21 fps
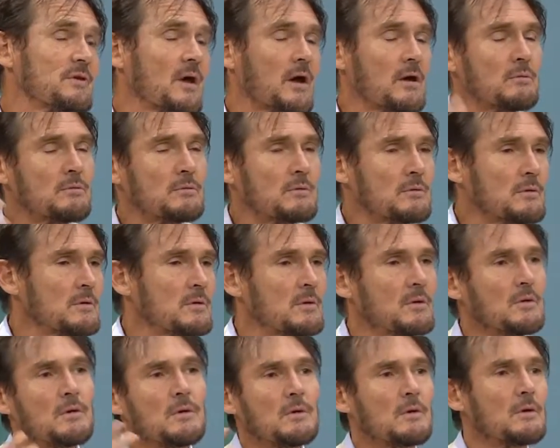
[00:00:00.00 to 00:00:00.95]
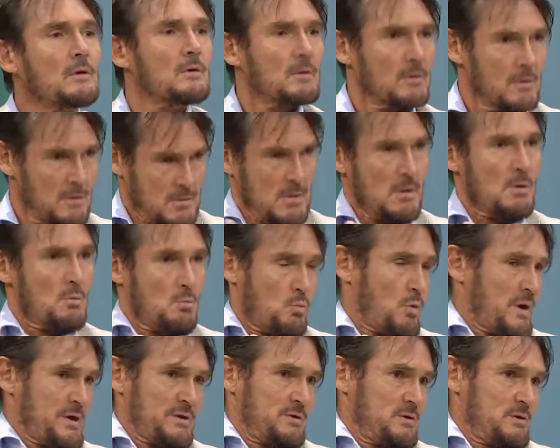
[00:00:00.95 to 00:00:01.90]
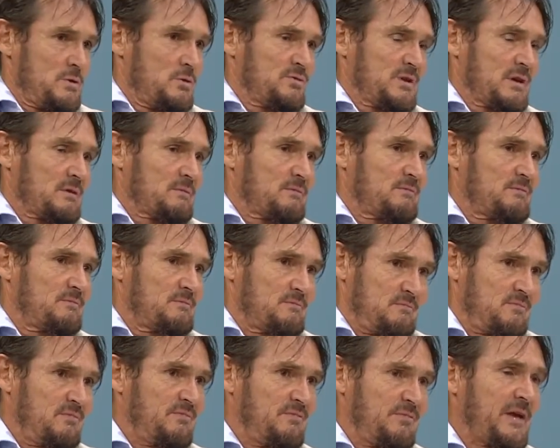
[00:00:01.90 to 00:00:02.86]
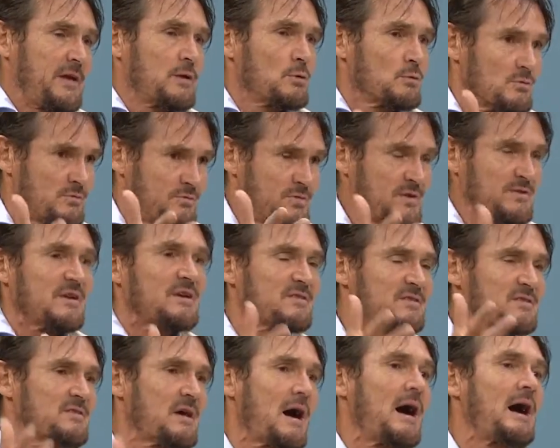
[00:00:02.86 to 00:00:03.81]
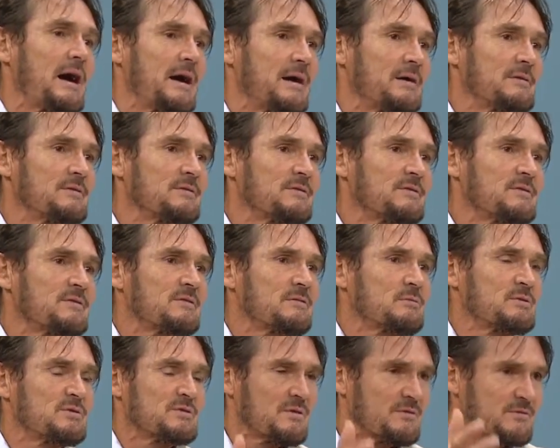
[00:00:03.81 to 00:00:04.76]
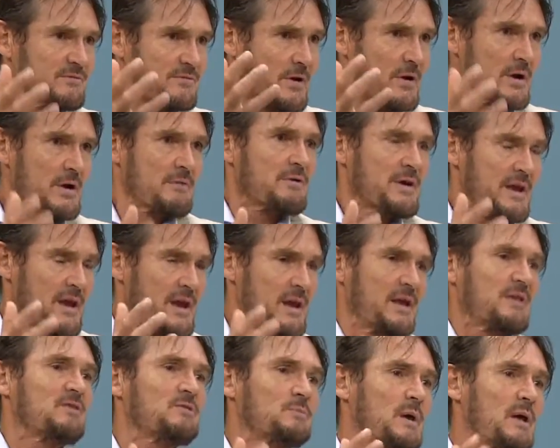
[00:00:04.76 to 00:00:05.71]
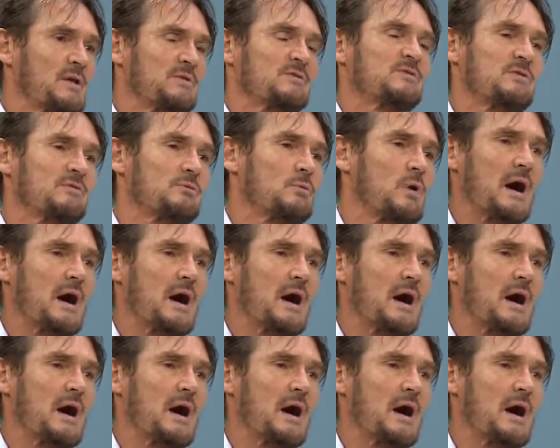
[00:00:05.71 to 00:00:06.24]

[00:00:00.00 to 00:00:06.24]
So using field physics science, which is a very, very inexpensive